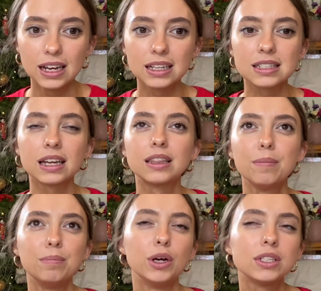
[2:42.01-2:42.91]
It's the
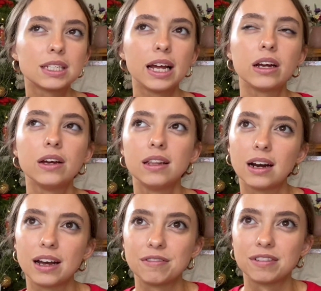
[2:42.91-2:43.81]
most Lego that
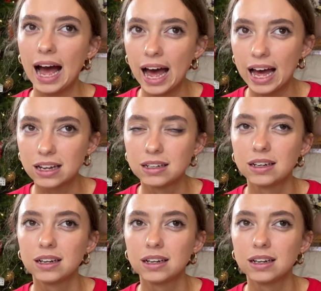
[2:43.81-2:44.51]
I've had